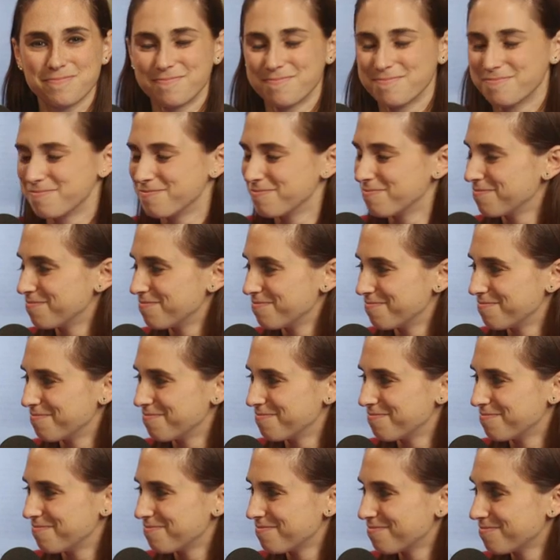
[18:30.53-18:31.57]

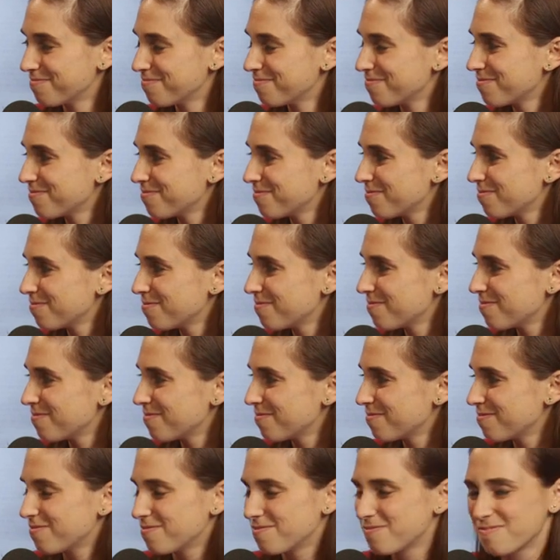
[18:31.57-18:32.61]

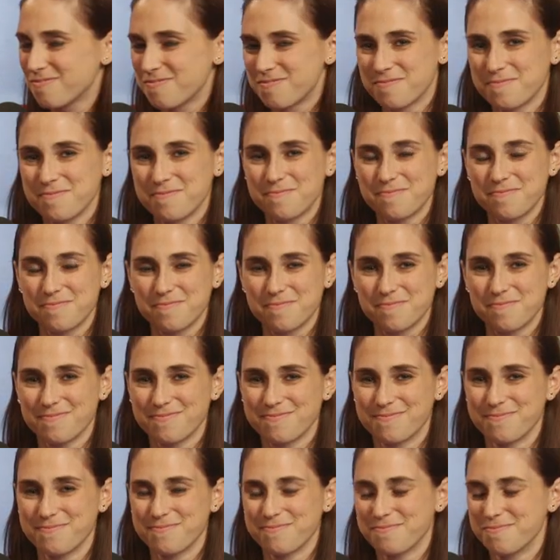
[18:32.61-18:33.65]

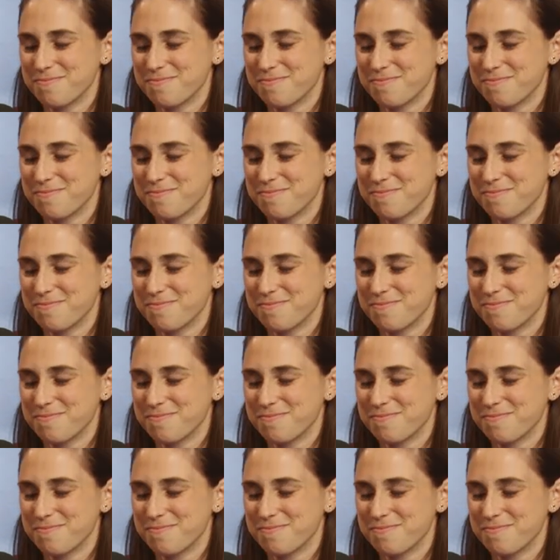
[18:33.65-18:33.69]
No words are spoken by the person on screen.